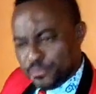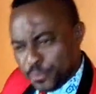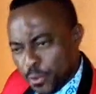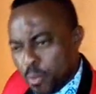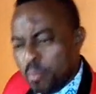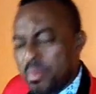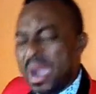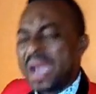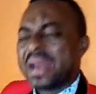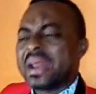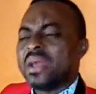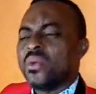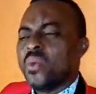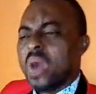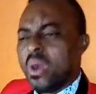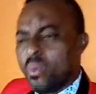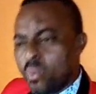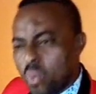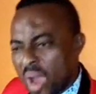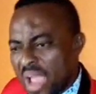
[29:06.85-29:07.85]
If you
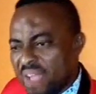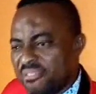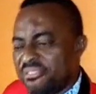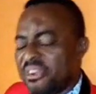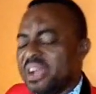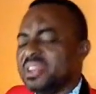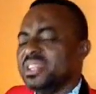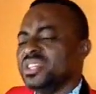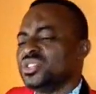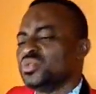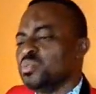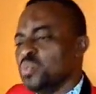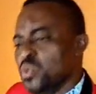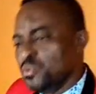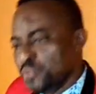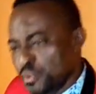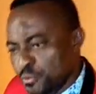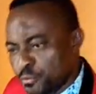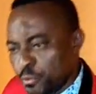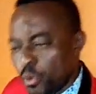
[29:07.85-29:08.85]
marry one wife and
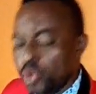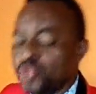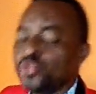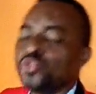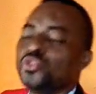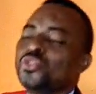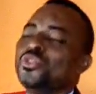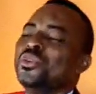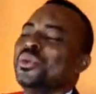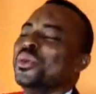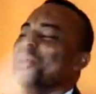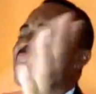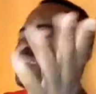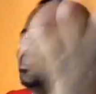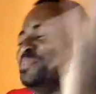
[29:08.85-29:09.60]
it's moving for you,